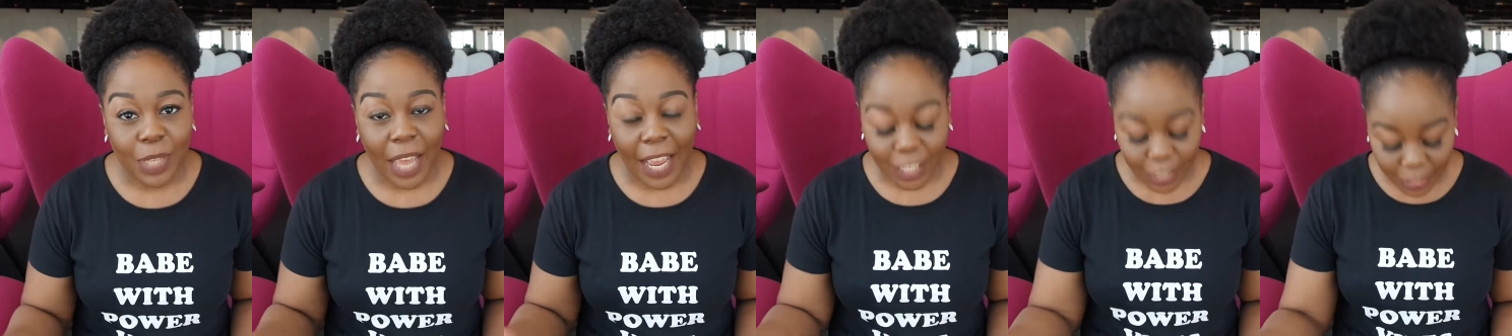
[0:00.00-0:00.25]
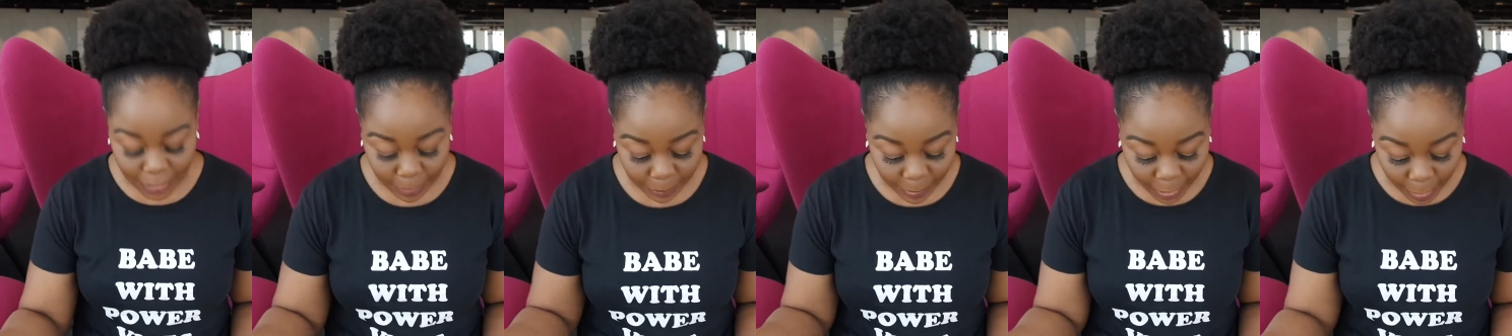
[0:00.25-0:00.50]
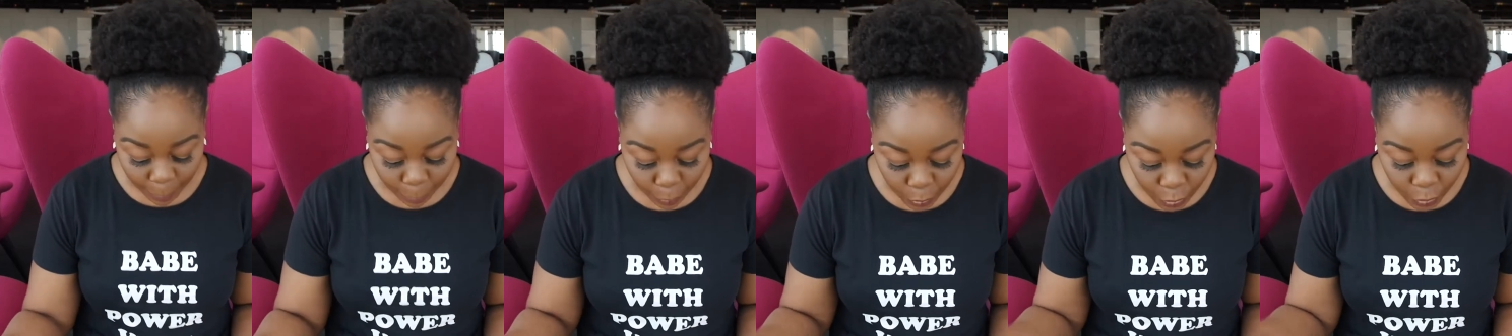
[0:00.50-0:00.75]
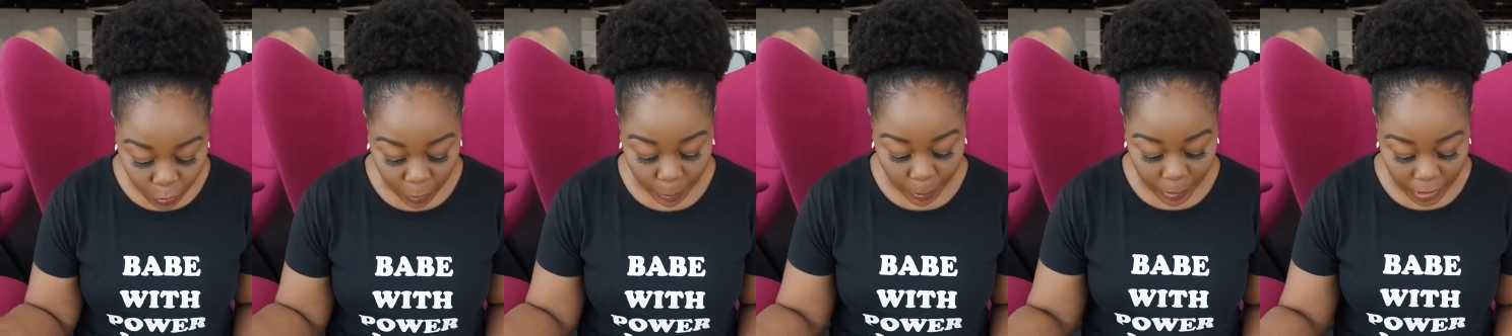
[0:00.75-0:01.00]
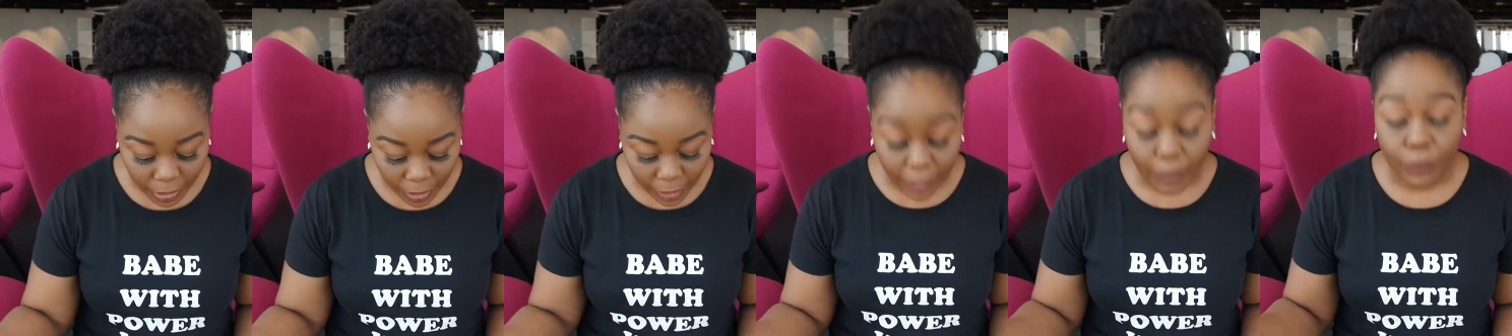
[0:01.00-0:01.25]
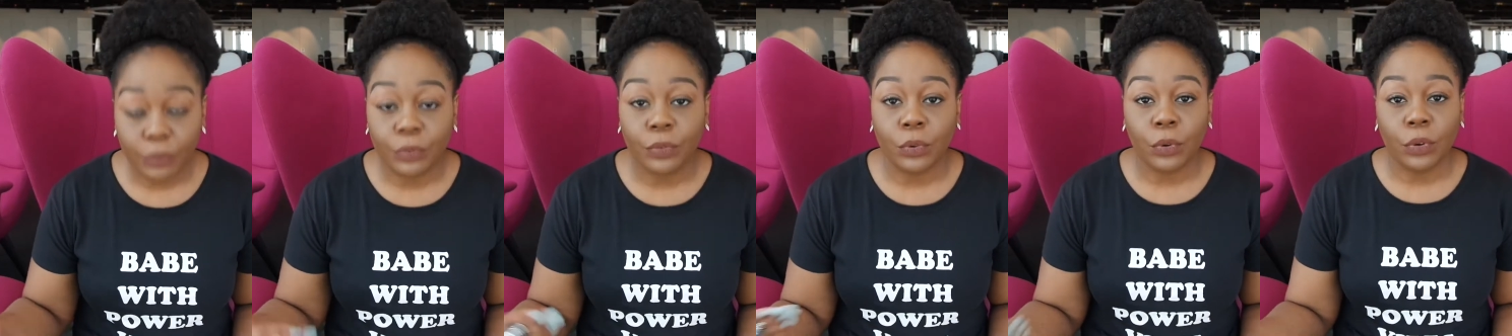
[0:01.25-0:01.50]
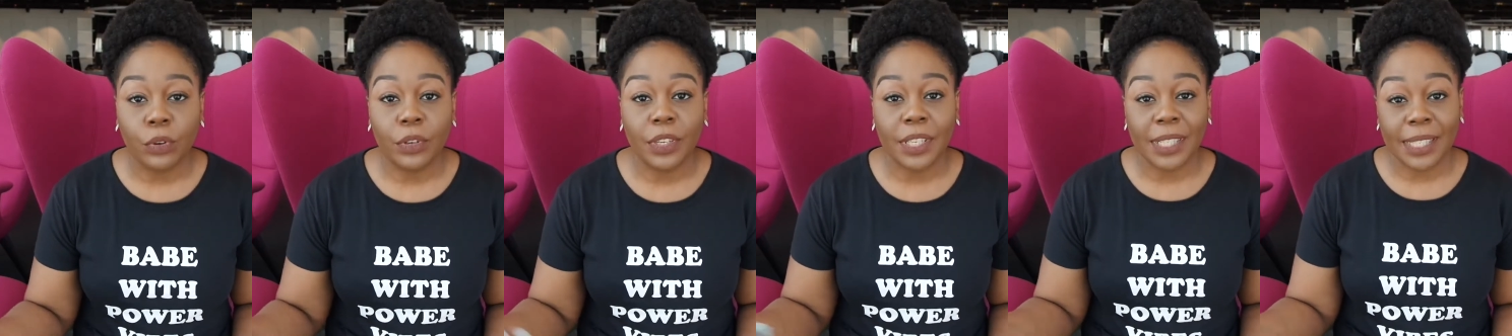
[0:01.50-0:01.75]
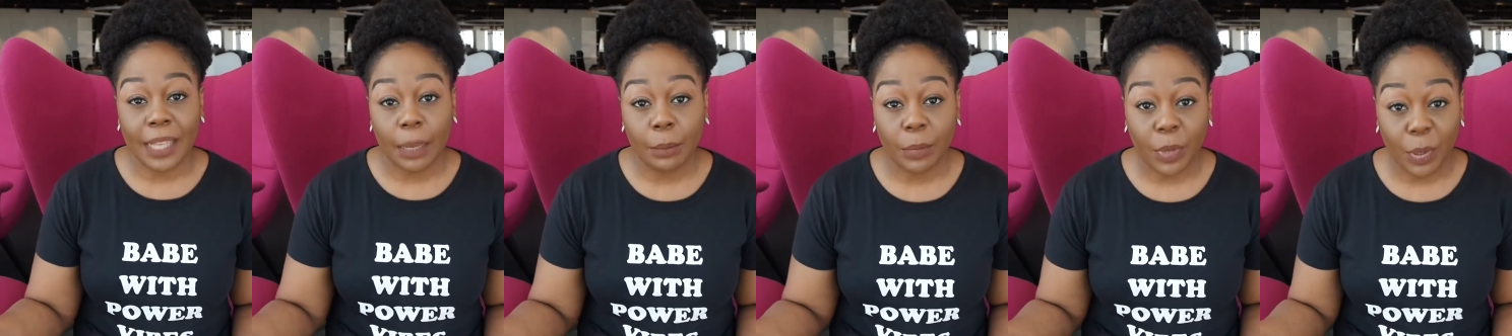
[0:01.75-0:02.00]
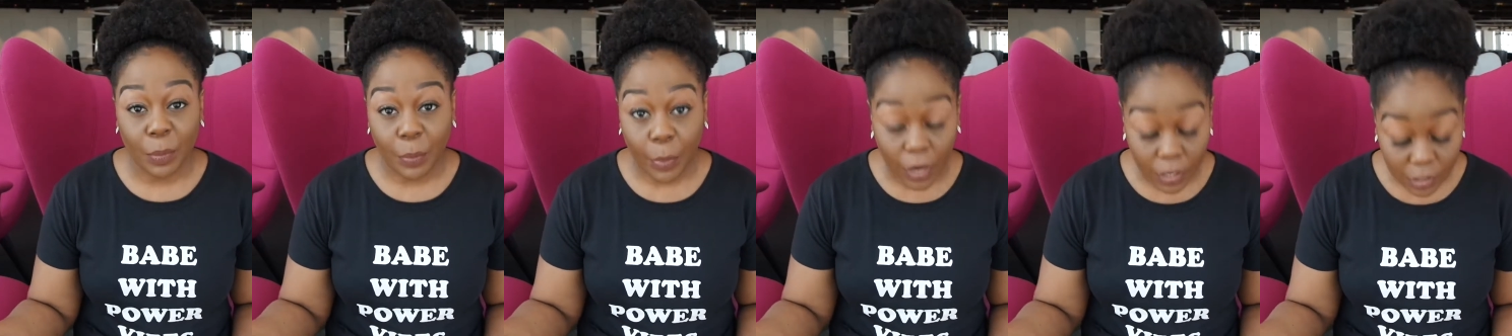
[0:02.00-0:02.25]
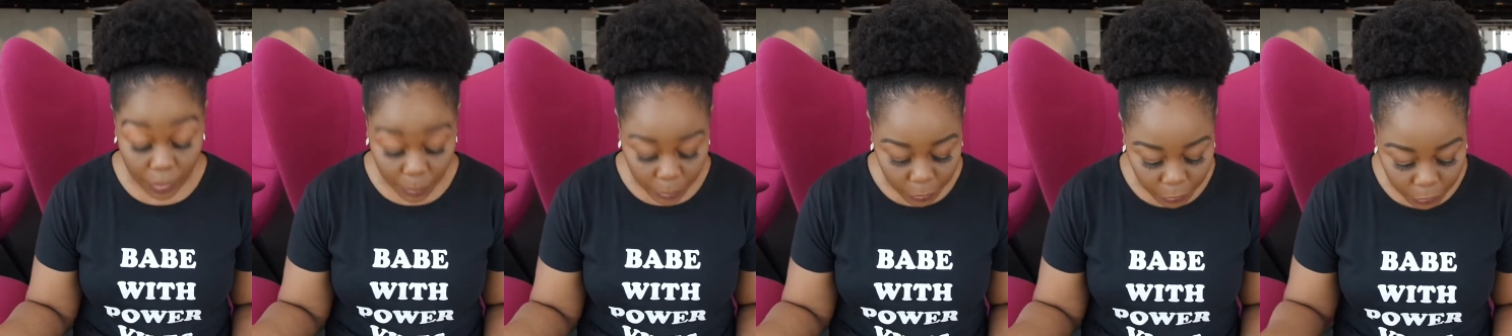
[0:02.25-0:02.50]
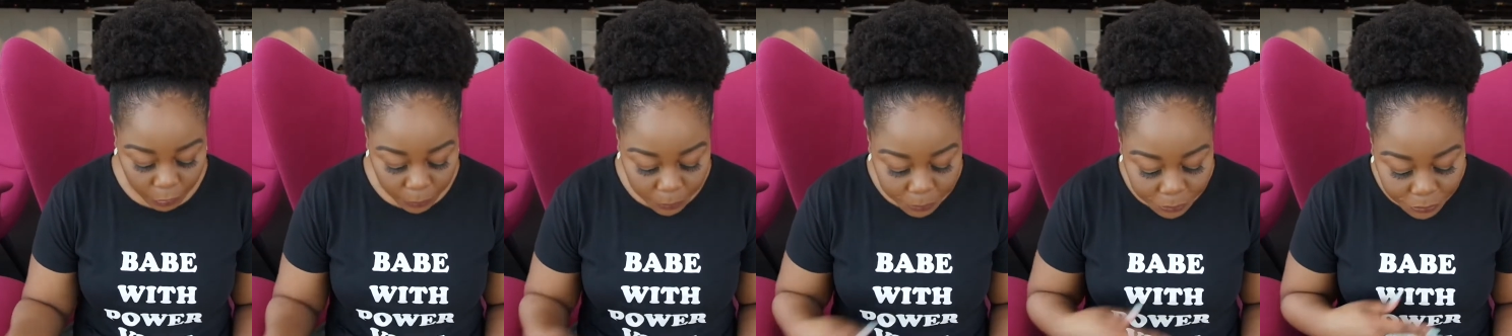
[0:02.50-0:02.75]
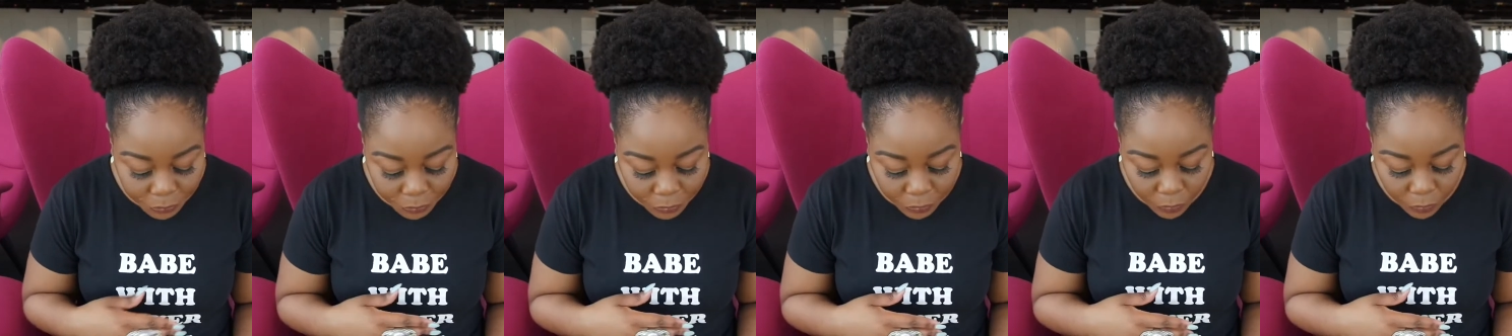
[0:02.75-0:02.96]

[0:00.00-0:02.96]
to actually be able to apply for your Zambian passport.